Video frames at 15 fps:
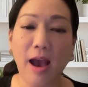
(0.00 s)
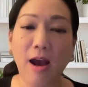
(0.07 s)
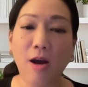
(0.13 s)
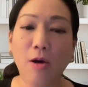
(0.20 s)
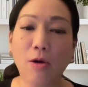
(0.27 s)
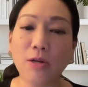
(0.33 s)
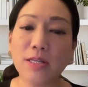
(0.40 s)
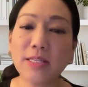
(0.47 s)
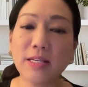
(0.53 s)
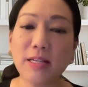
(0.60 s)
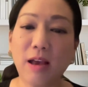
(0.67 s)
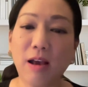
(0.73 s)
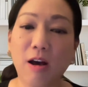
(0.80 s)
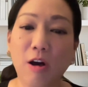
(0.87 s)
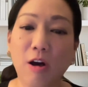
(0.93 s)
How does
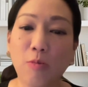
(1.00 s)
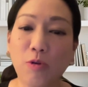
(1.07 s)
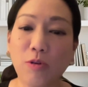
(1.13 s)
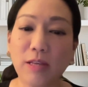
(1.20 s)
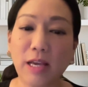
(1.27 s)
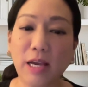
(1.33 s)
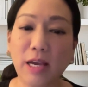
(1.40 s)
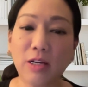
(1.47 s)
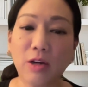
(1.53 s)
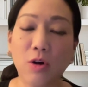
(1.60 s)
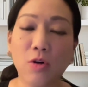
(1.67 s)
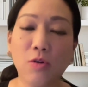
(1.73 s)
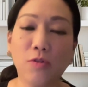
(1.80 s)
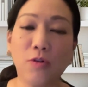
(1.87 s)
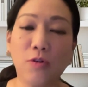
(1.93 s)
it help with getting
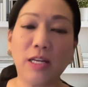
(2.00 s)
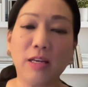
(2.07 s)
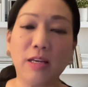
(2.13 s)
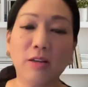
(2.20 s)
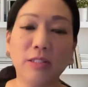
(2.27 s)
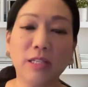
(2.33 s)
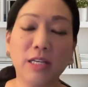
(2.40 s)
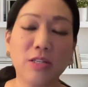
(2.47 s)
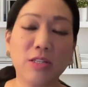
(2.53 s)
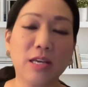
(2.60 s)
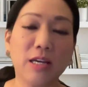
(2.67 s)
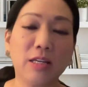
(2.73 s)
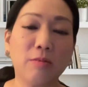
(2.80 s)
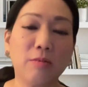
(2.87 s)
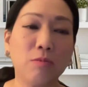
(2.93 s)
over an illness
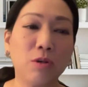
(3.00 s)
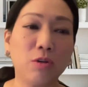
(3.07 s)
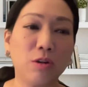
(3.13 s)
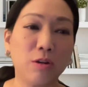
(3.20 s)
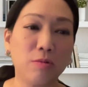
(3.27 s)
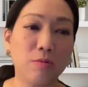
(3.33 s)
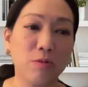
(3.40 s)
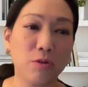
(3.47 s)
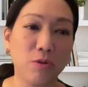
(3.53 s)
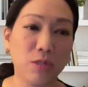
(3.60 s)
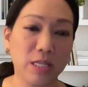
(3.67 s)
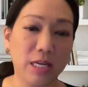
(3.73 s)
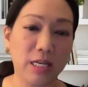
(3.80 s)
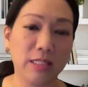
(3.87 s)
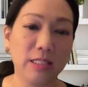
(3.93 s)
and immunity
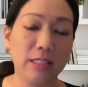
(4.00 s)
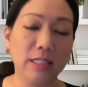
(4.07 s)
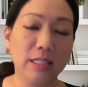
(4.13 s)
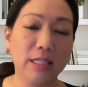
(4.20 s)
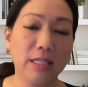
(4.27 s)
boosting?